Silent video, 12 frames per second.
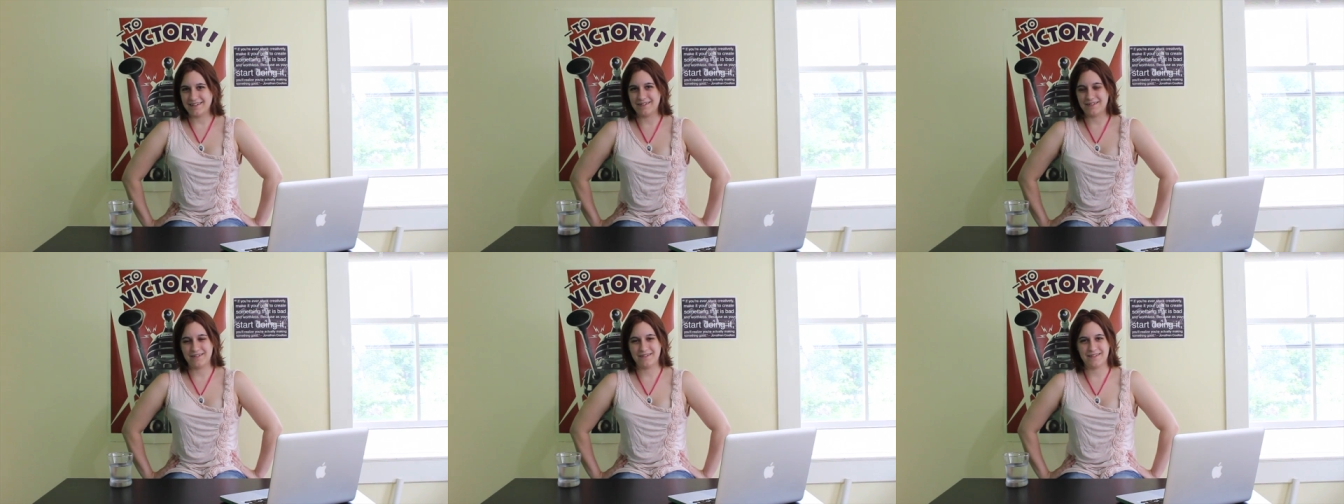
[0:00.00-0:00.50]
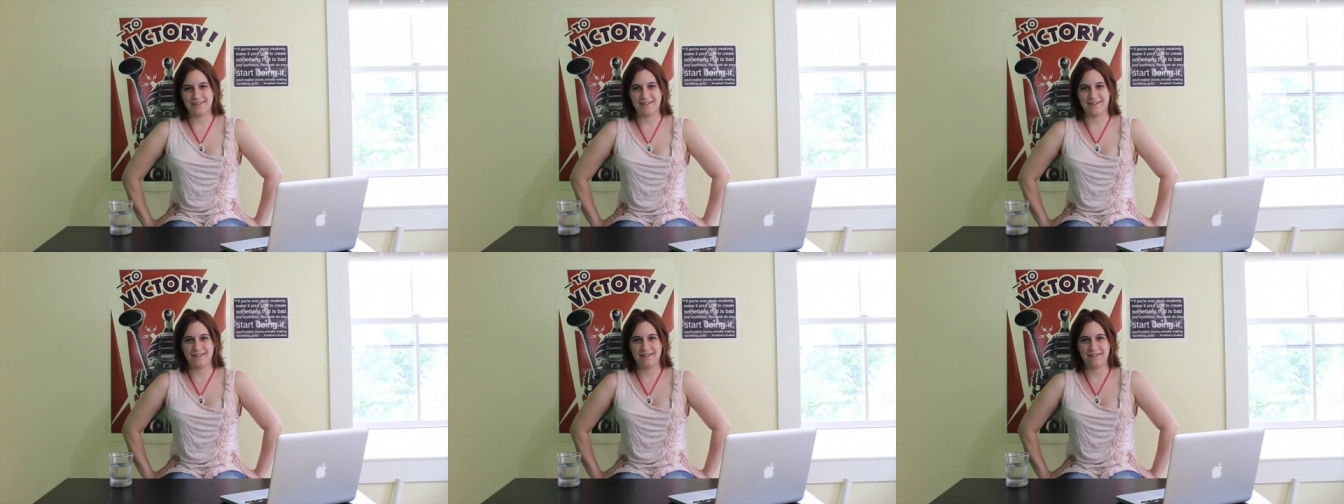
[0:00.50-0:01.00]
you should go
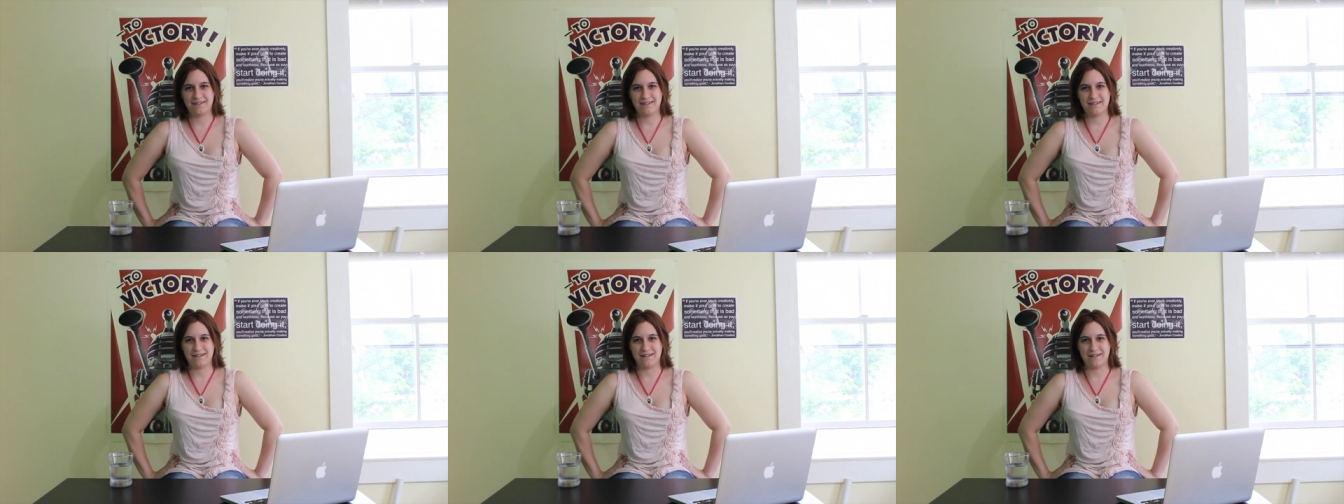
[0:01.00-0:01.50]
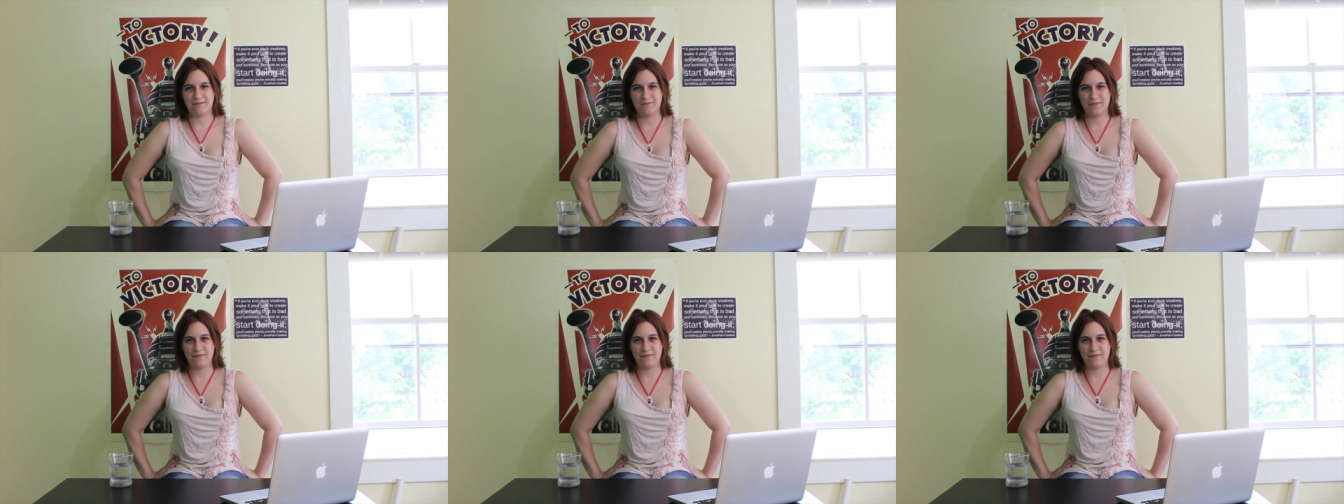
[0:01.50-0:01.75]
see it um,